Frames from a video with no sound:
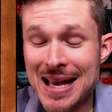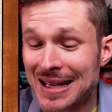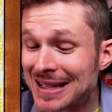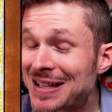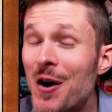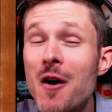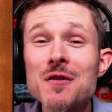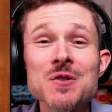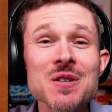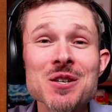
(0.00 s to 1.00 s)
Get the
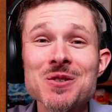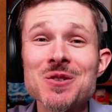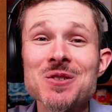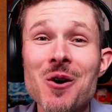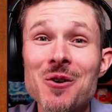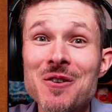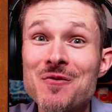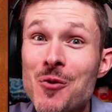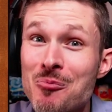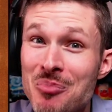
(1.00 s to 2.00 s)
conversation started
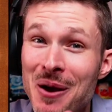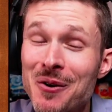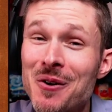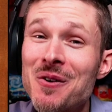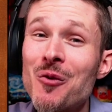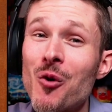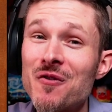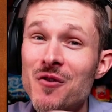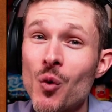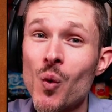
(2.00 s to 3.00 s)
for better or
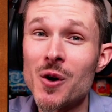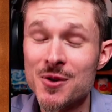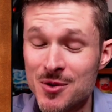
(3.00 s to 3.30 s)
for worse,